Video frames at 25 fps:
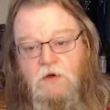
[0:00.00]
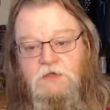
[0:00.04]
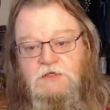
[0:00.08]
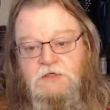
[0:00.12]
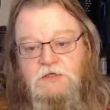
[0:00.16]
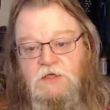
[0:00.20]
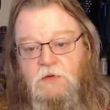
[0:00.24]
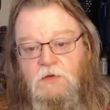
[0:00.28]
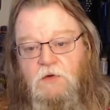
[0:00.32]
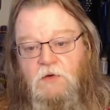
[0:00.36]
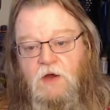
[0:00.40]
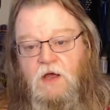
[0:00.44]

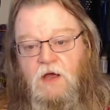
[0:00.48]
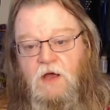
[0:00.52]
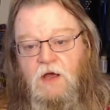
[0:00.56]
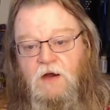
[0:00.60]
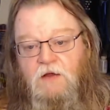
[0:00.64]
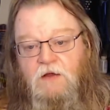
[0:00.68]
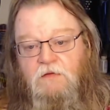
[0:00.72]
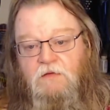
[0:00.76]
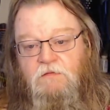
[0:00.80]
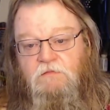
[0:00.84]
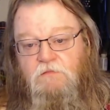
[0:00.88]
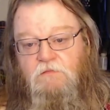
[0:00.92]
see what kind
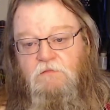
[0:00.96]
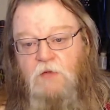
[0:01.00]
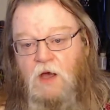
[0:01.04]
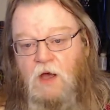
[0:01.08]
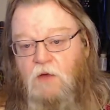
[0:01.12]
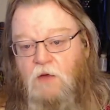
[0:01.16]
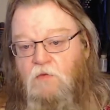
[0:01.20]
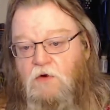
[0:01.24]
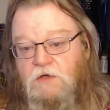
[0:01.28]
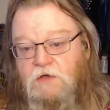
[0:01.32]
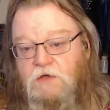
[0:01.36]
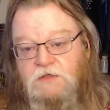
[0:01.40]
of
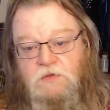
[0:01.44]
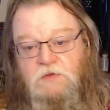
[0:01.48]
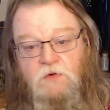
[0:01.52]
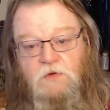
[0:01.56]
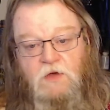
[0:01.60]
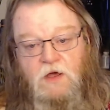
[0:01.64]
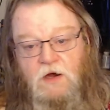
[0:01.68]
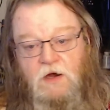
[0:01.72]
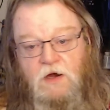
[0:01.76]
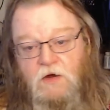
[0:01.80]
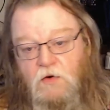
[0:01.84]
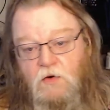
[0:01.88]

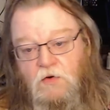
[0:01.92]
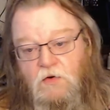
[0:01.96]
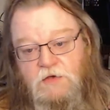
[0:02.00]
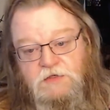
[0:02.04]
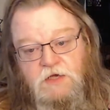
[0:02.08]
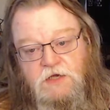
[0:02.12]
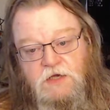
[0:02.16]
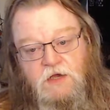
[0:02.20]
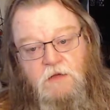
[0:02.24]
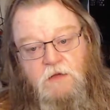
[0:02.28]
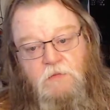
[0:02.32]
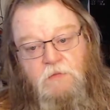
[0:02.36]
noise
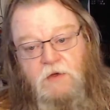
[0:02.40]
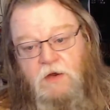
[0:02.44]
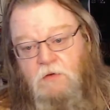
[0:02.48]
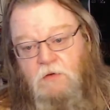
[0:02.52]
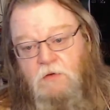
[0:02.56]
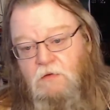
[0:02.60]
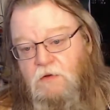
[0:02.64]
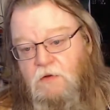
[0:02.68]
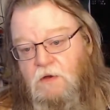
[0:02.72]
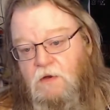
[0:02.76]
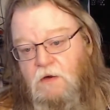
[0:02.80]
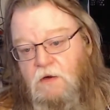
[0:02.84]
I can make with it.